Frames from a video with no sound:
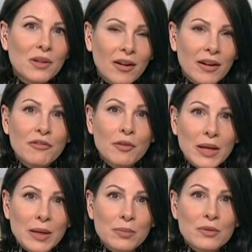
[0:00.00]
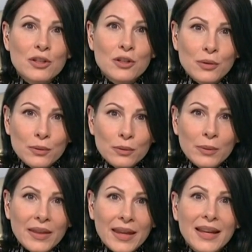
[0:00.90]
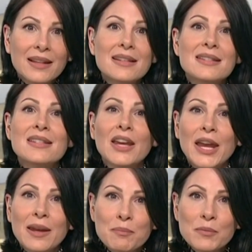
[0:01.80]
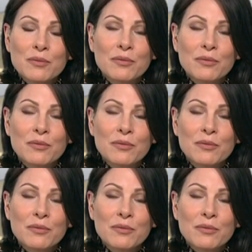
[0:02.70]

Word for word: line for people to call where they can listen to hymns,